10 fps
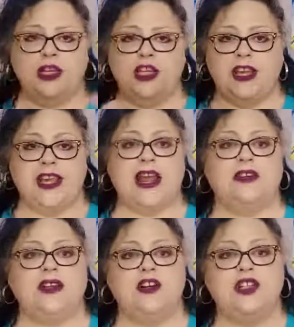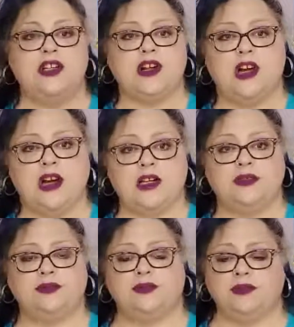You get out there to your
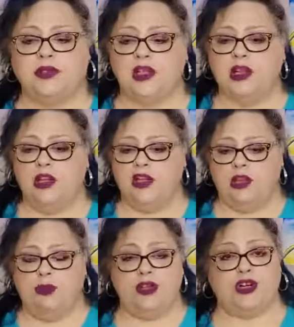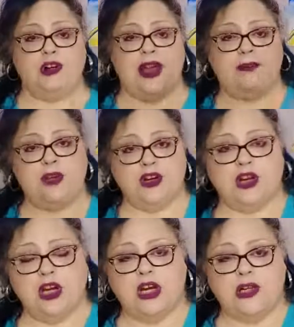car, you put your crap in your
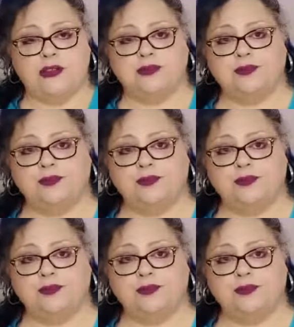car,